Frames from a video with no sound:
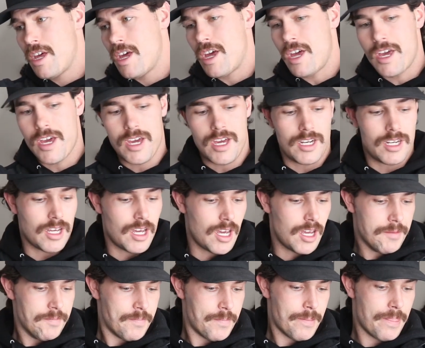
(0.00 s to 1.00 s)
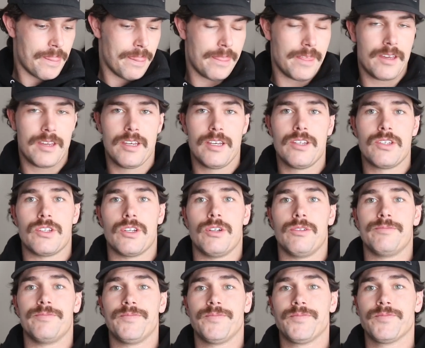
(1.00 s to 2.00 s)
And
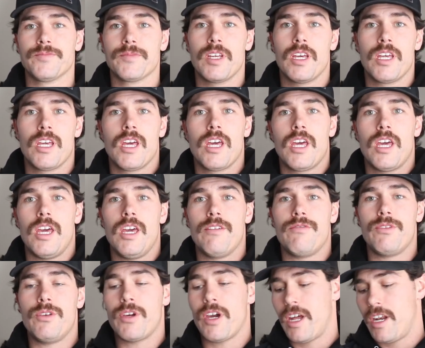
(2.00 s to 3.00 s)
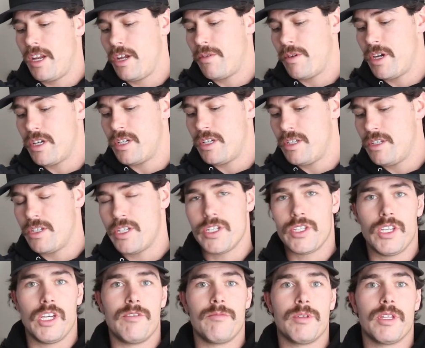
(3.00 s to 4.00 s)
so if you got any questions,
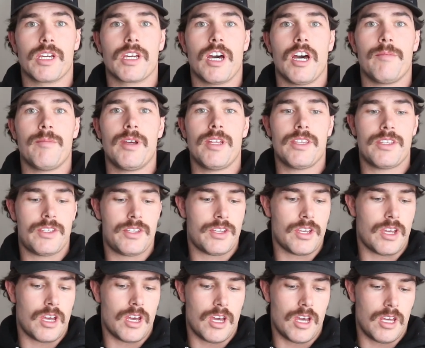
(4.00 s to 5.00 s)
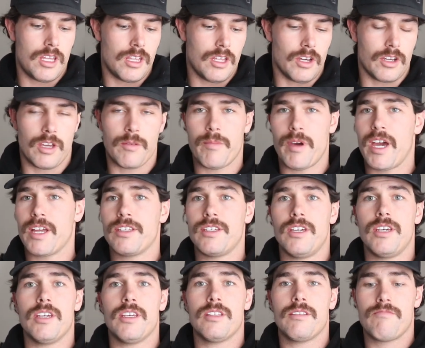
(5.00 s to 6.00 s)
just leave them in the comments. I'll get back to
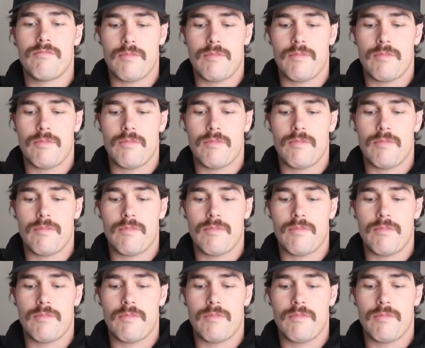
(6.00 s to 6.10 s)
you.